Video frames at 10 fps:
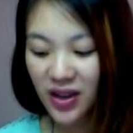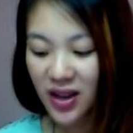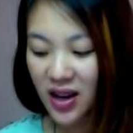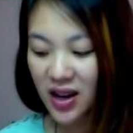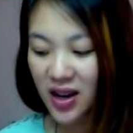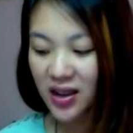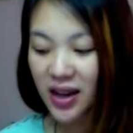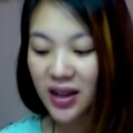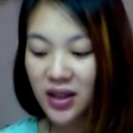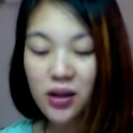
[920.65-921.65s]
yeah,
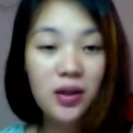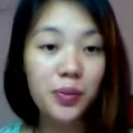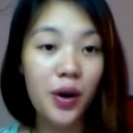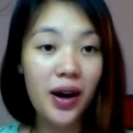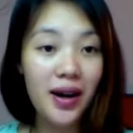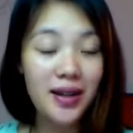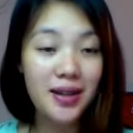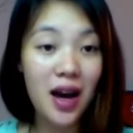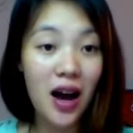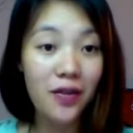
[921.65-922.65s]
that's all the products
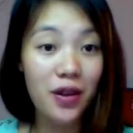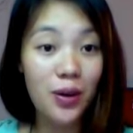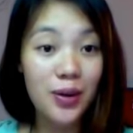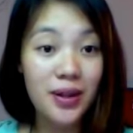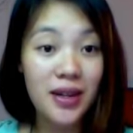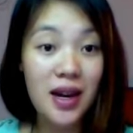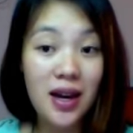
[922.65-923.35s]
I've used,